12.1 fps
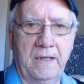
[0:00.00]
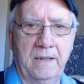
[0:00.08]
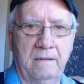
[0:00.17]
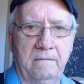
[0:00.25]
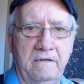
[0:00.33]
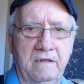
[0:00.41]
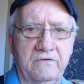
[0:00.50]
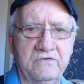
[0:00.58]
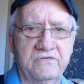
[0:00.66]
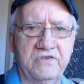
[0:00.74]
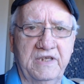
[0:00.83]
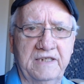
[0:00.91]
The other
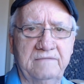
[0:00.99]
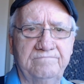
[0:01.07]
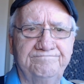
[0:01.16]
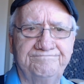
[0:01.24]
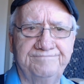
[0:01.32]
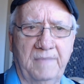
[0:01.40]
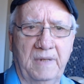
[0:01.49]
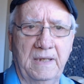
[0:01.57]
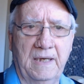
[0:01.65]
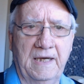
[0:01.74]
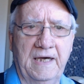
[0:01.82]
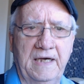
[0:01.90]
said,
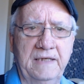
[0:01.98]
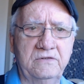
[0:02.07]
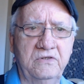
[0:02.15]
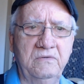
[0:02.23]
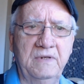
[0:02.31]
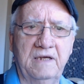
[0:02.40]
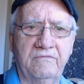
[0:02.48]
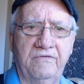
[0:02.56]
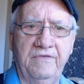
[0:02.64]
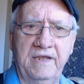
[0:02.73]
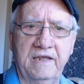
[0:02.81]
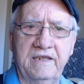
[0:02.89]
I do not
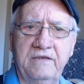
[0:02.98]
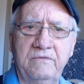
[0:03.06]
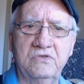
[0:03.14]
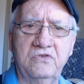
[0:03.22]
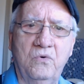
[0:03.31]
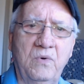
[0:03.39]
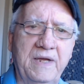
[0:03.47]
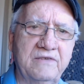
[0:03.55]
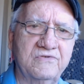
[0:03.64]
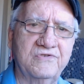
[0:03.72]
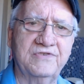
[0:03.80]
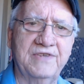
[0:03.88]
think he was quite
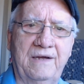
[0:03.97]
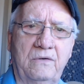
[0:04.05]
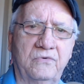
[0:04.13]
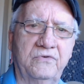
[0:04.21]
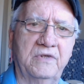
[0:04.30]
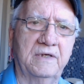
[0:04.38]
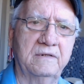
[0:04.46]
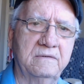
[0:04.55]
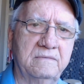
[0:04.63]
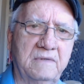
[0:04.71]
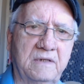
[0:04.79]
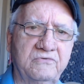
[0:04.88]
sound on
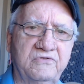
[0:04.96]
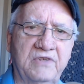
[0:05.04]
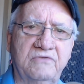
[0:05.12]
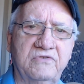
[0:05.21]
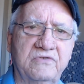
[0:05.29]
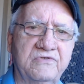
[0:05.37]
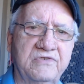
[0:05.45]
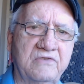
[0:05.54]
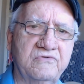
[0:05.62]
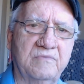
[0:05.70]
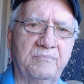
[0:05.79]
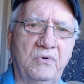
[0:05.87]
such and
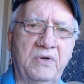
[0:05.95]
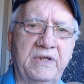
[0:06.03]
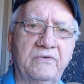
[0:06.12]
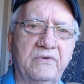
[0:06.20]
such a point.